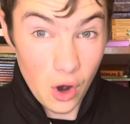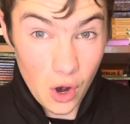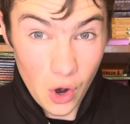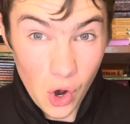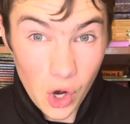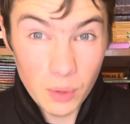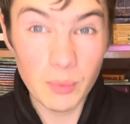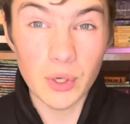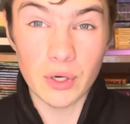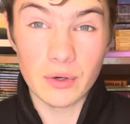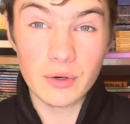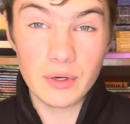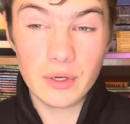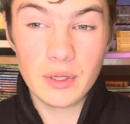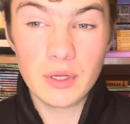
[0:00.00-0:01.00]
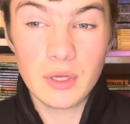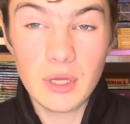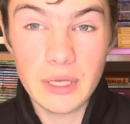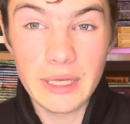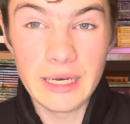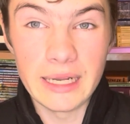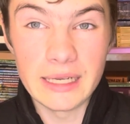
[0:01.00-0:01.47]
armor
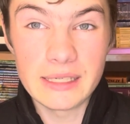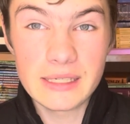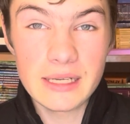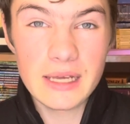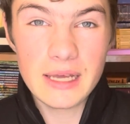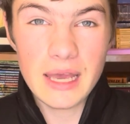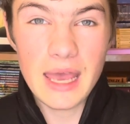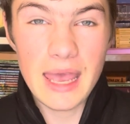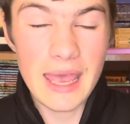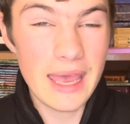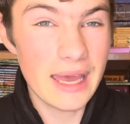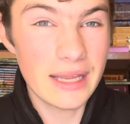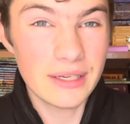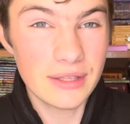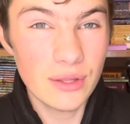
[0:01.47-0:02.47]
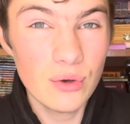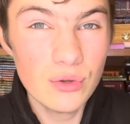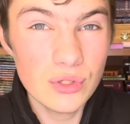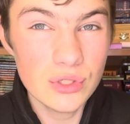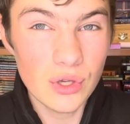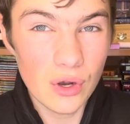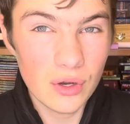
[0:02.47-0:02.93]
in it. And
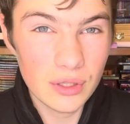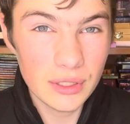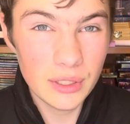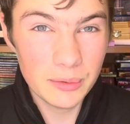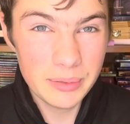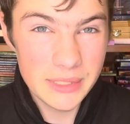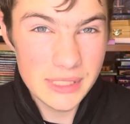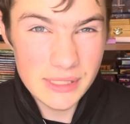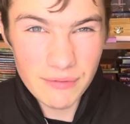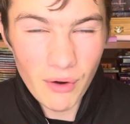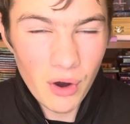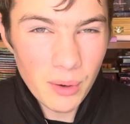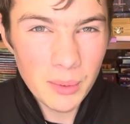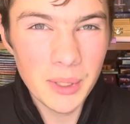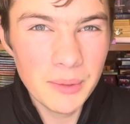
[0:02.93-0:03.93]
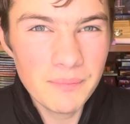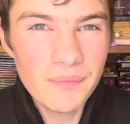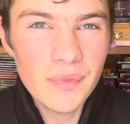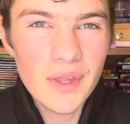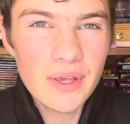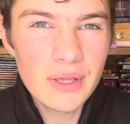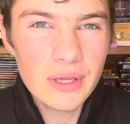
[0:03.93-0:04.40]
those little pieces of armor
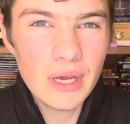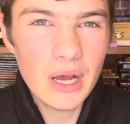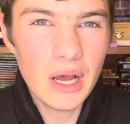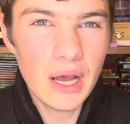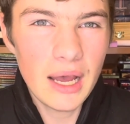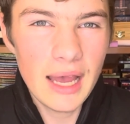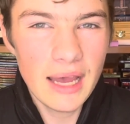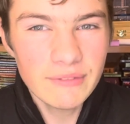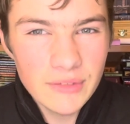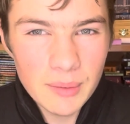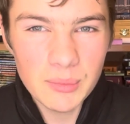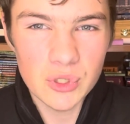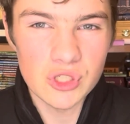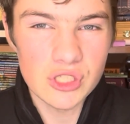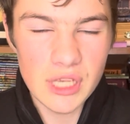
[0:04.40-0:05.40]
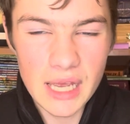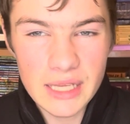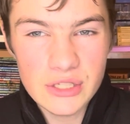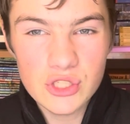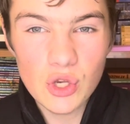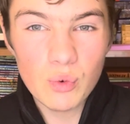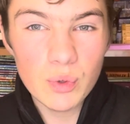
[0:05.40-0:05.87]
have numbers. And
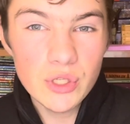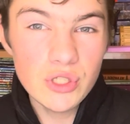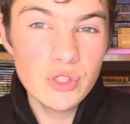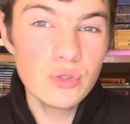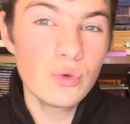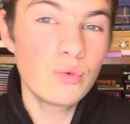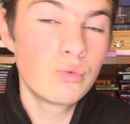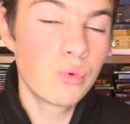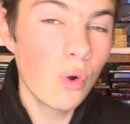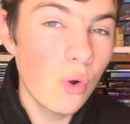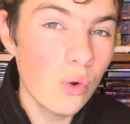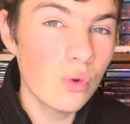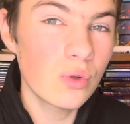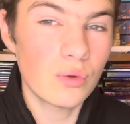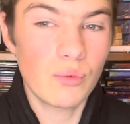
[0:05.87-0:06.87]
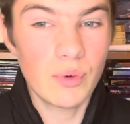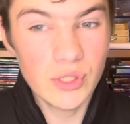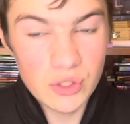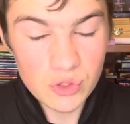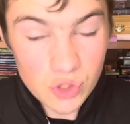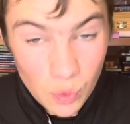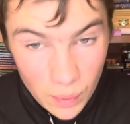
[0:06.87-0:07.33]
so when you roll,
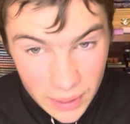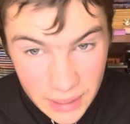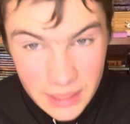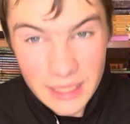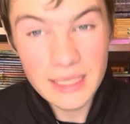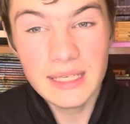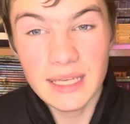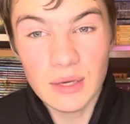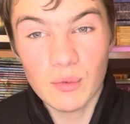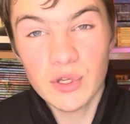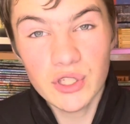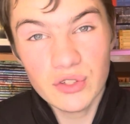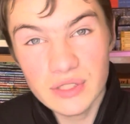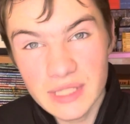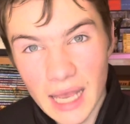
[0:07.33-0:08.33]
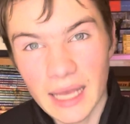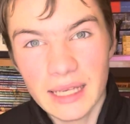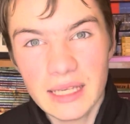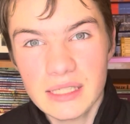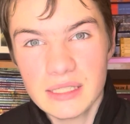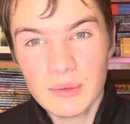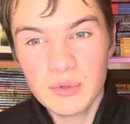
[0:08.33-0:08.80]
in D&D, when you're
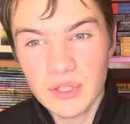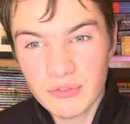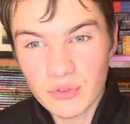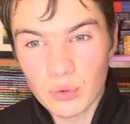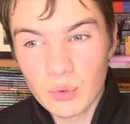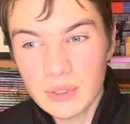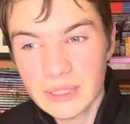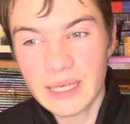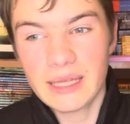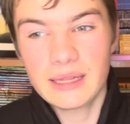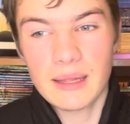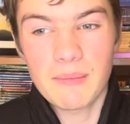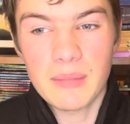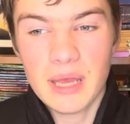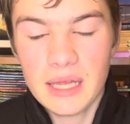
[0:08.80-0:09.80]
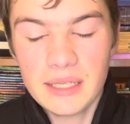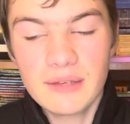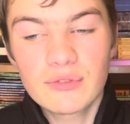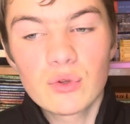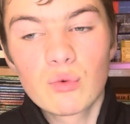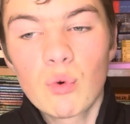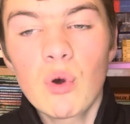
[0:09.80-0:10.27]
attacking someone, you have to roll to hit them. And you have
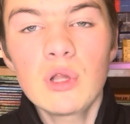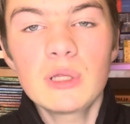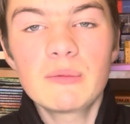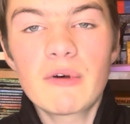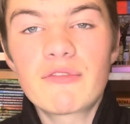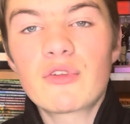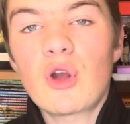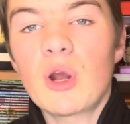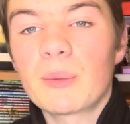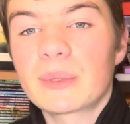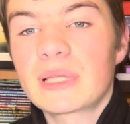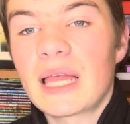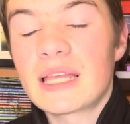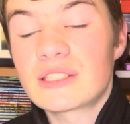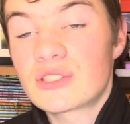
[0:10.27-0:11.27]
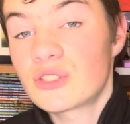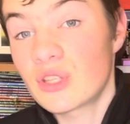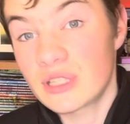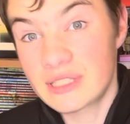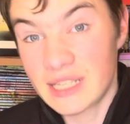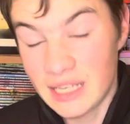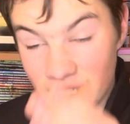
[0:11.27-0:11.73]
to roll above their armor class. So
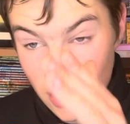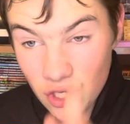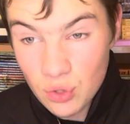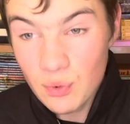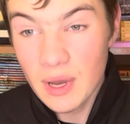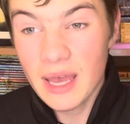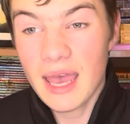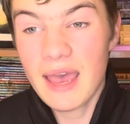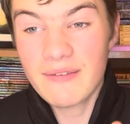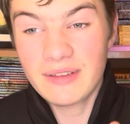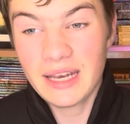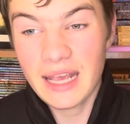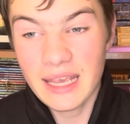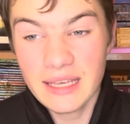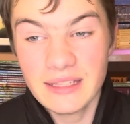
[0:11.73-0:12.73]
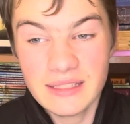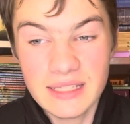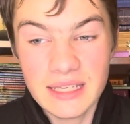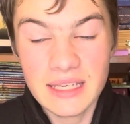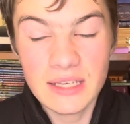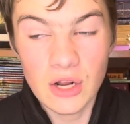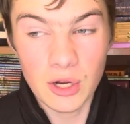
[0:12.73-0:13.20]
let's say you have an
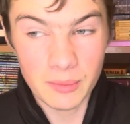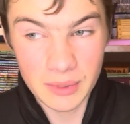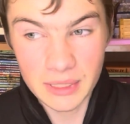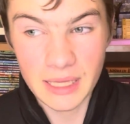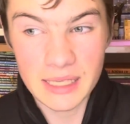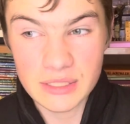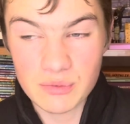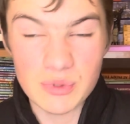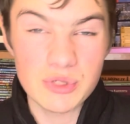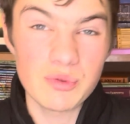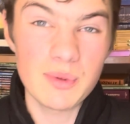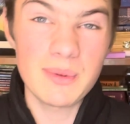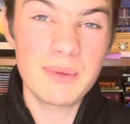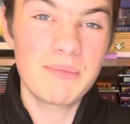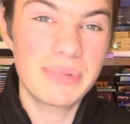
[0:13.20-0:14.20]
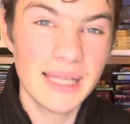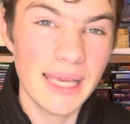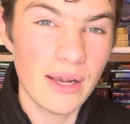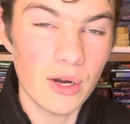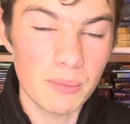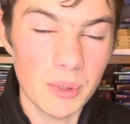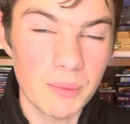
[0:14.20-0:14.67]
18 armor class, which would be plate
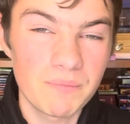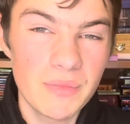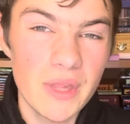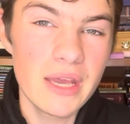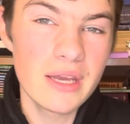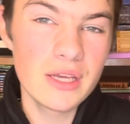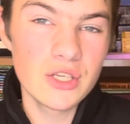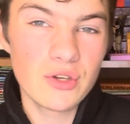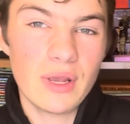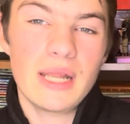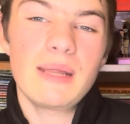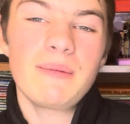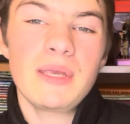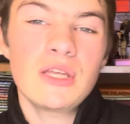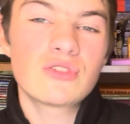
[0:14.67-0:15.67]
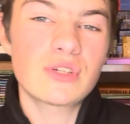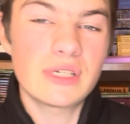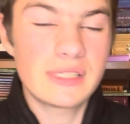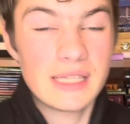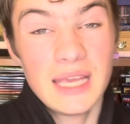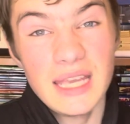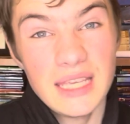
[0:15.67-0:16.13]
armor. Your enemy tries
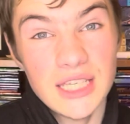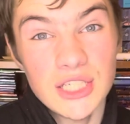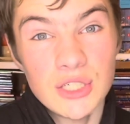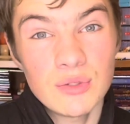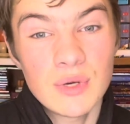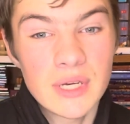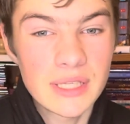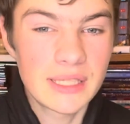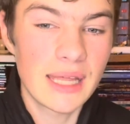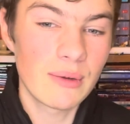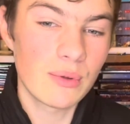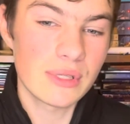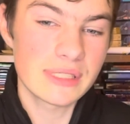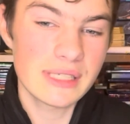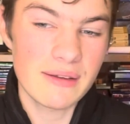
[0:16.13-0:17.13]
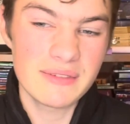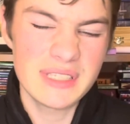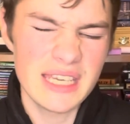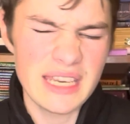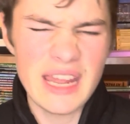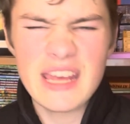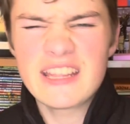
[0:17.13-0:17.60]
to hit you, they roll a
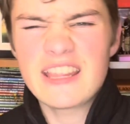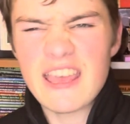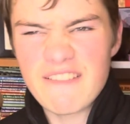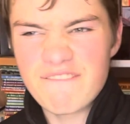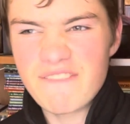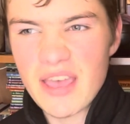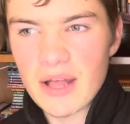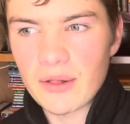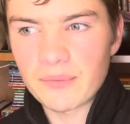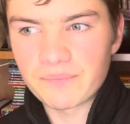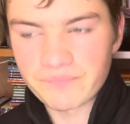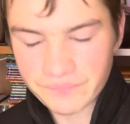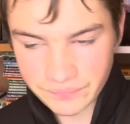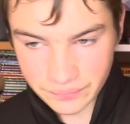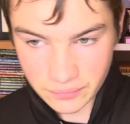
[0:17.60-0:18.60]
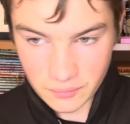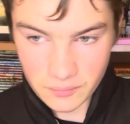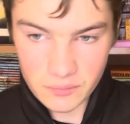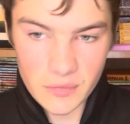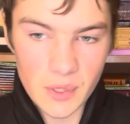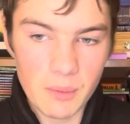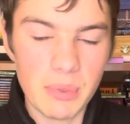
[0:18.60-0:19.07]
17, they fail.
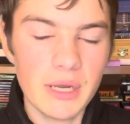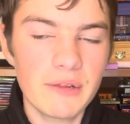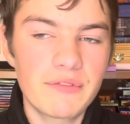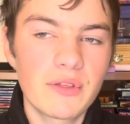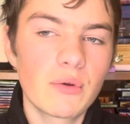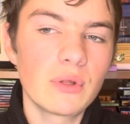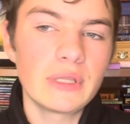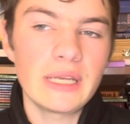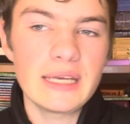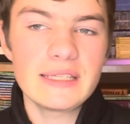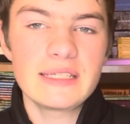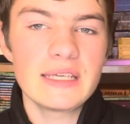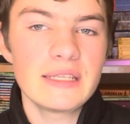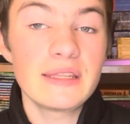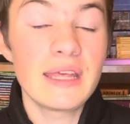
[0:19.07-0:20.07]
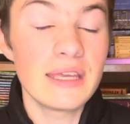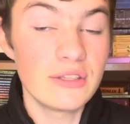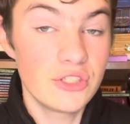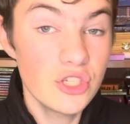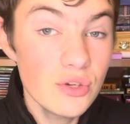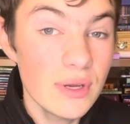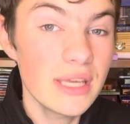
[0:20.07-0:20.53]
But if they roll an 18, they
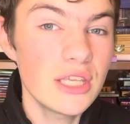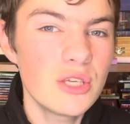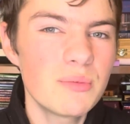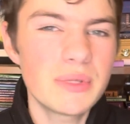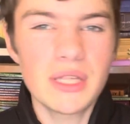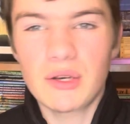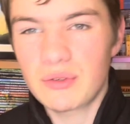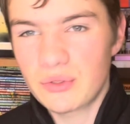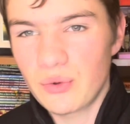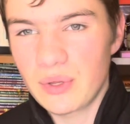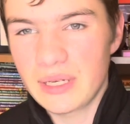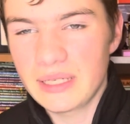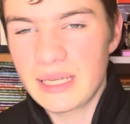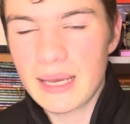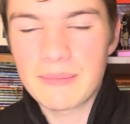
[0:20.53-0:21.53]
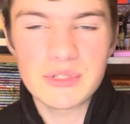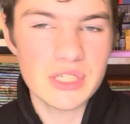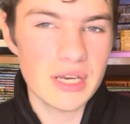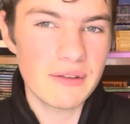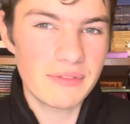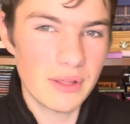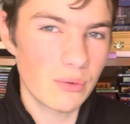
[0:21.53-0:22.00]
do hit you, but they don't do any damage. And
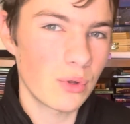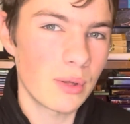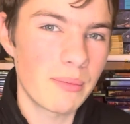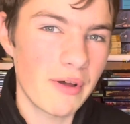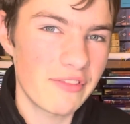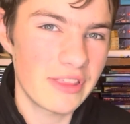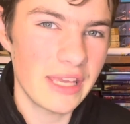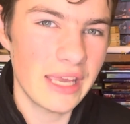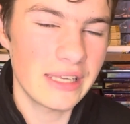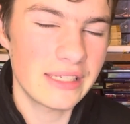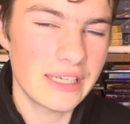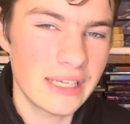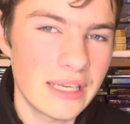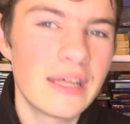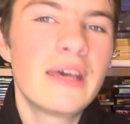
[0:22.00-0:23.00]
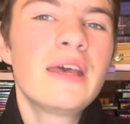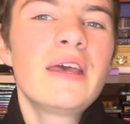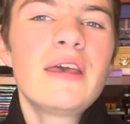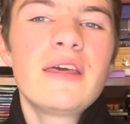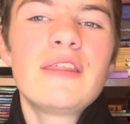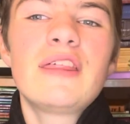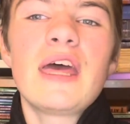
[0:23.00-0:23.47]
if they roll above the 18,
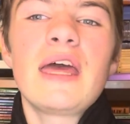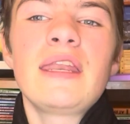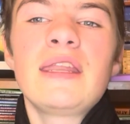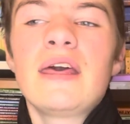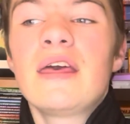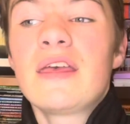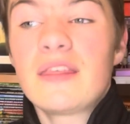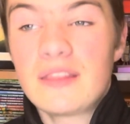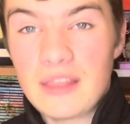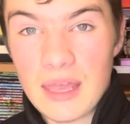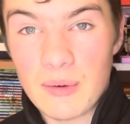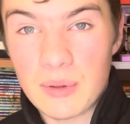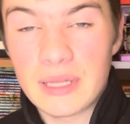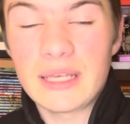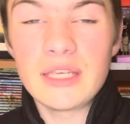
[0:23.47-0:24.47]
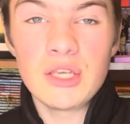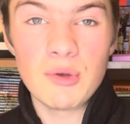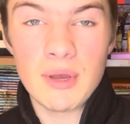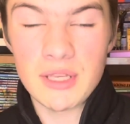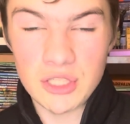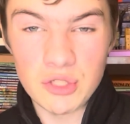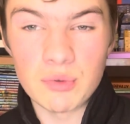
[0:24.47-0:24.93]
then they will hit you
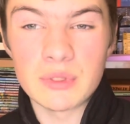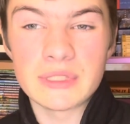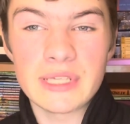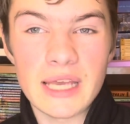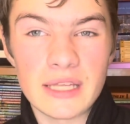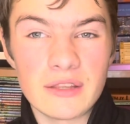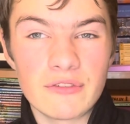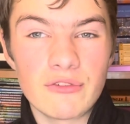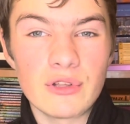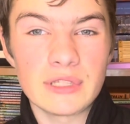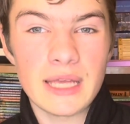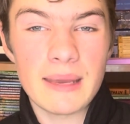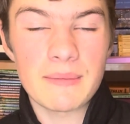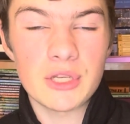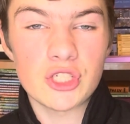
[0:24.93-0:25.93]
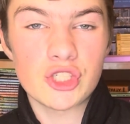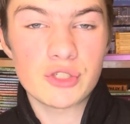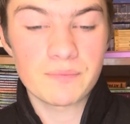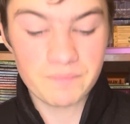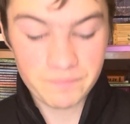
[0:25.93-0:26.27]
and you will take the full damage.